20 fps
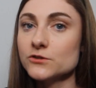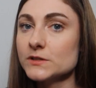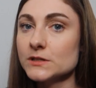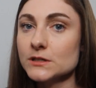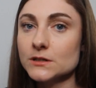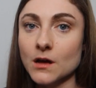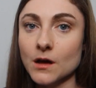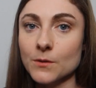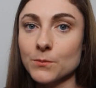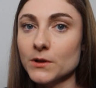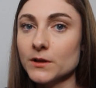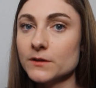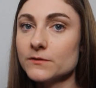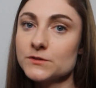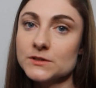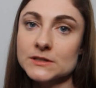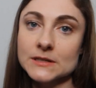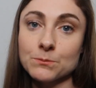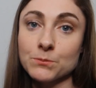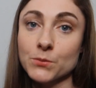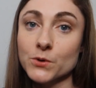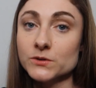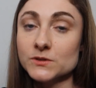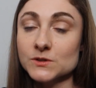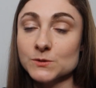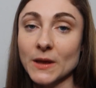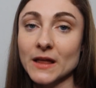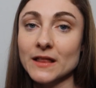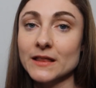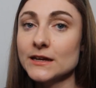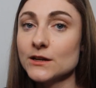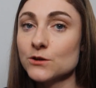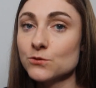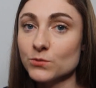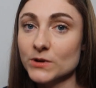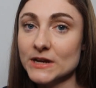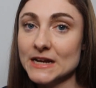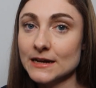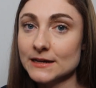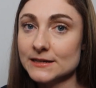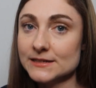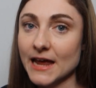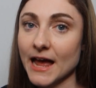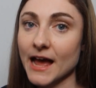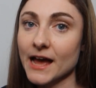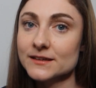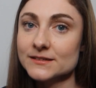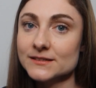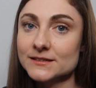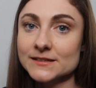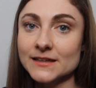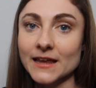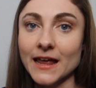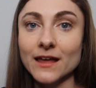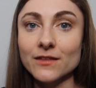just a couple of simple spelling and reading tasks.